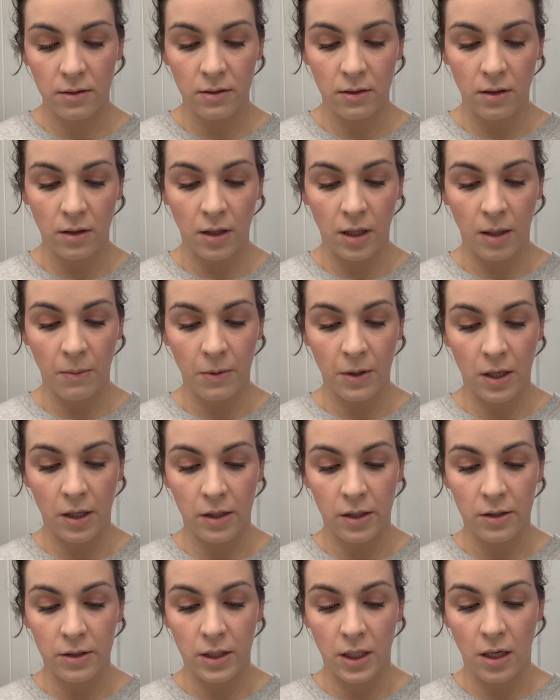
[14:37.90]
lip
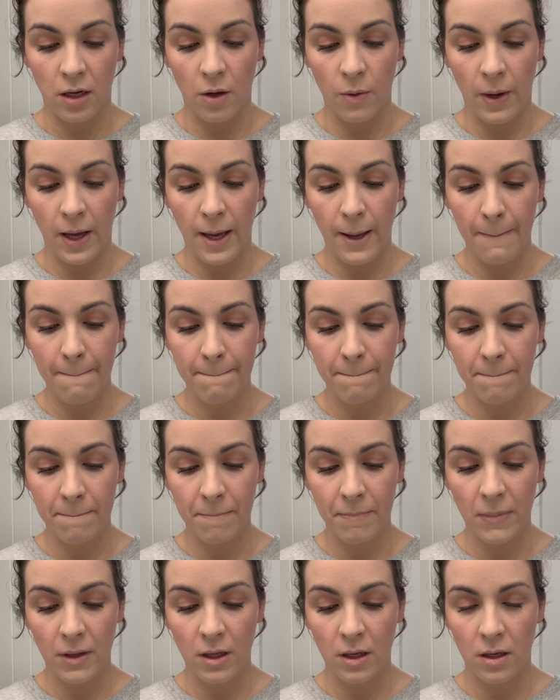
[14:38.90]
colors anyway.
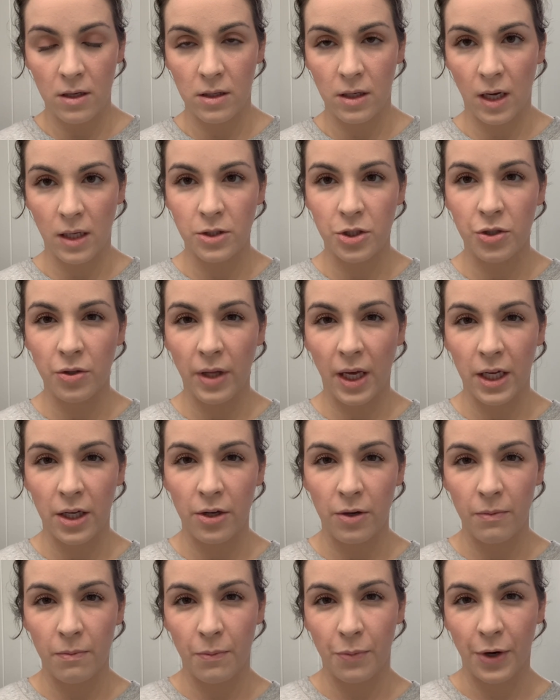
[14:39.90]
Not too like
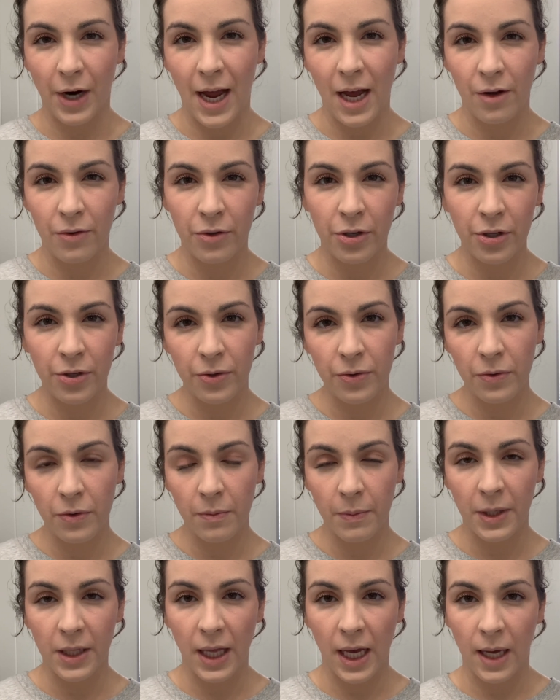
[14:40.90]
brown nude,
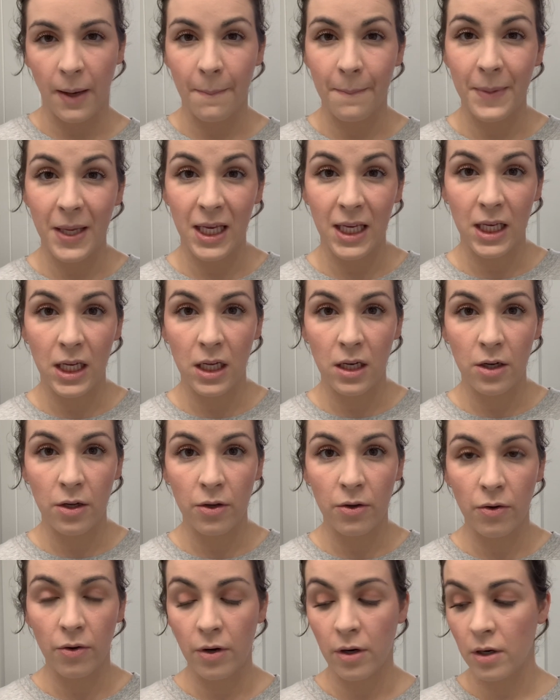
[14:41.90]
but like a pinky
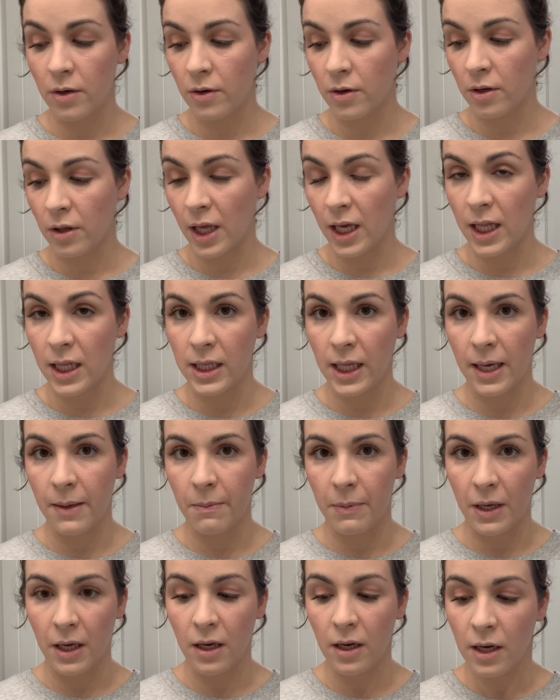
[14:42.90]
nude or like a light
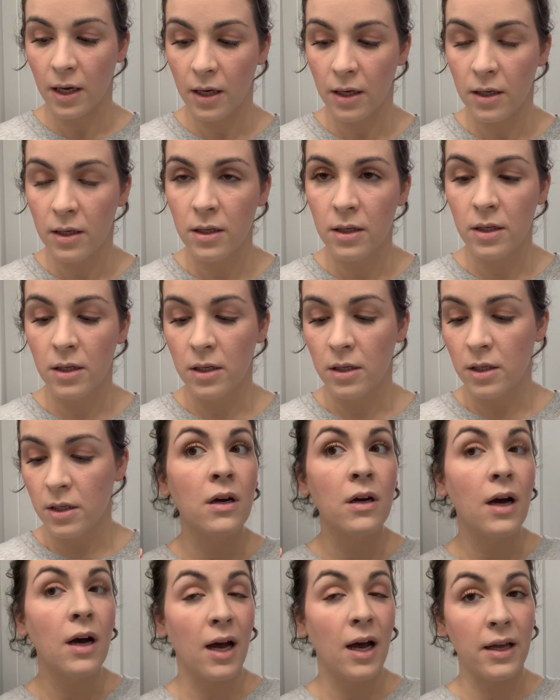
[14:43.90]
pink.
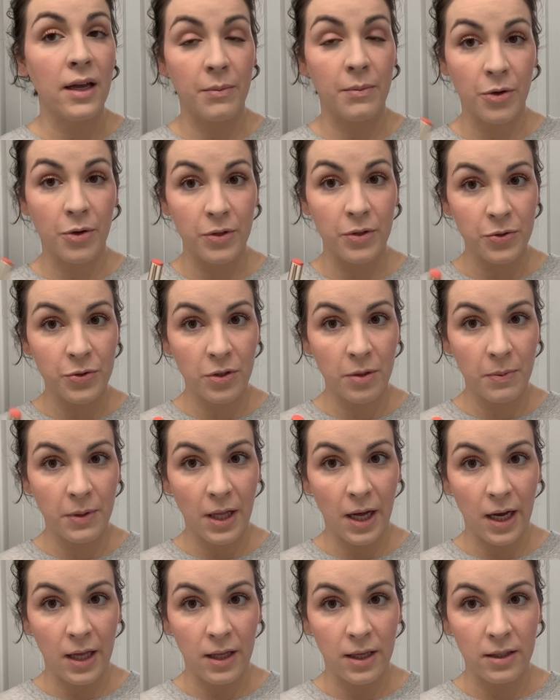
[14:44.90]
I am going to
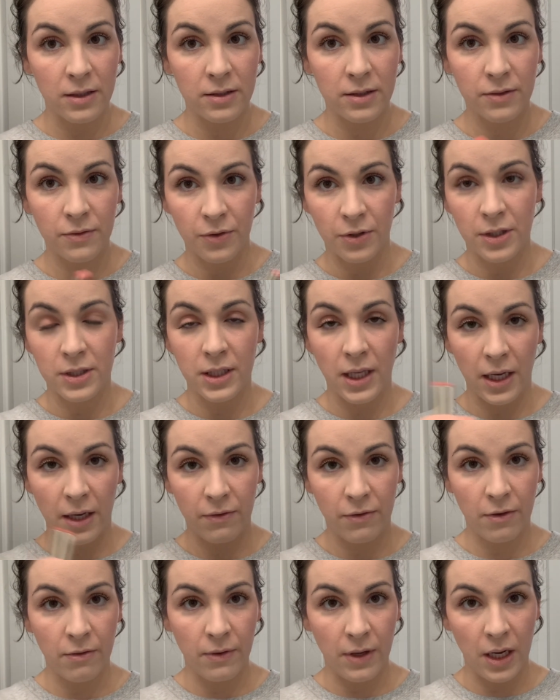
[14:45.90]
apply this for the sake of
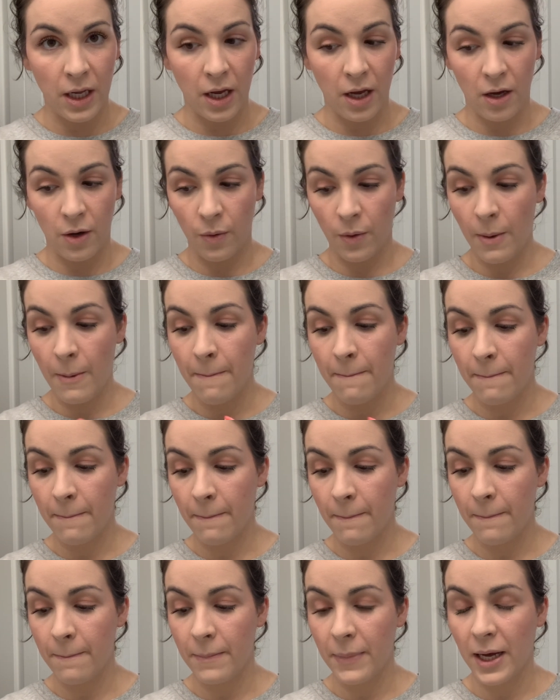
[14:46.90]
the video,
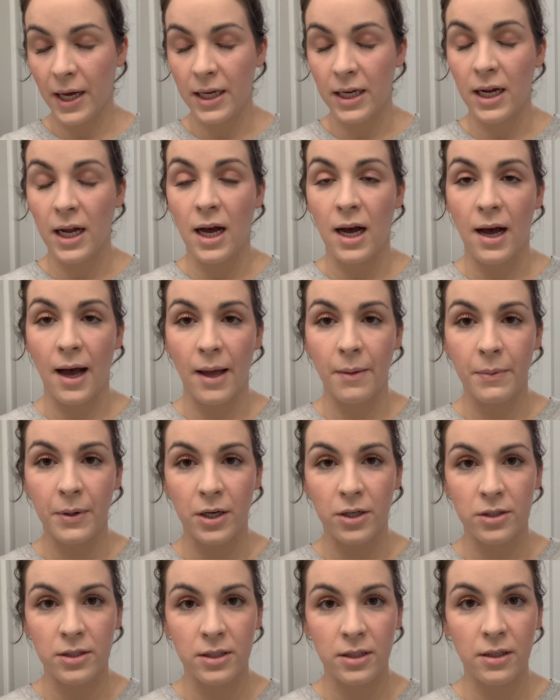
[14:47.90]
but I
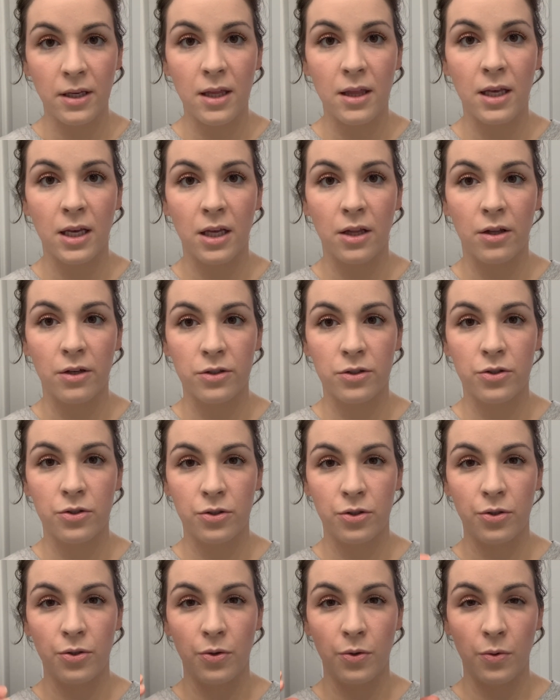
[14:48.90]
personally think it looks
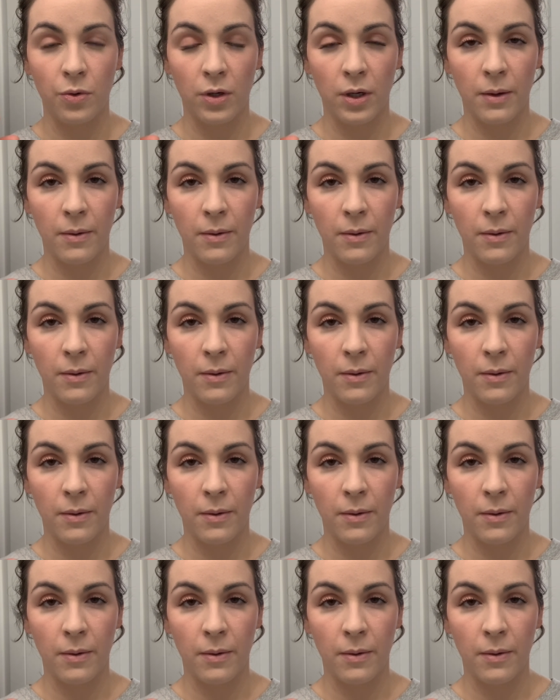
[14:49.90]
too